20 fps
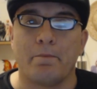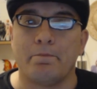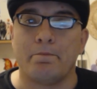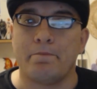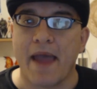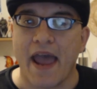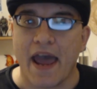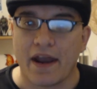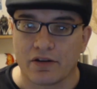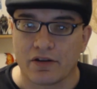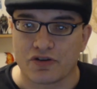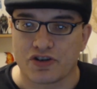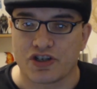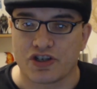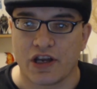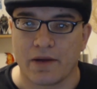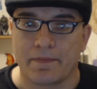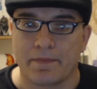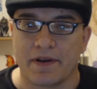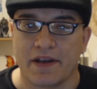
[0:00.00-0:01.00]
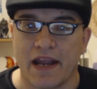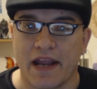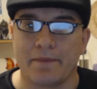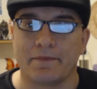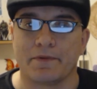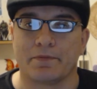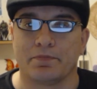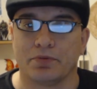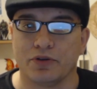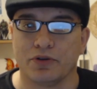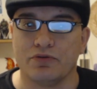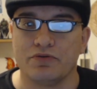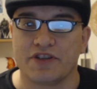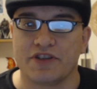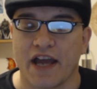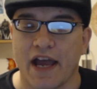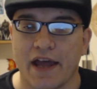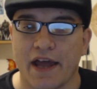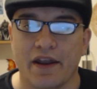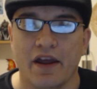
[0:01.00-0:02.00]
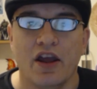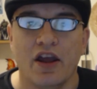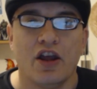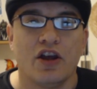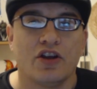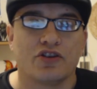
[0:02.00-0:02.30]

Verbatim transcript: a battleship named Pluton.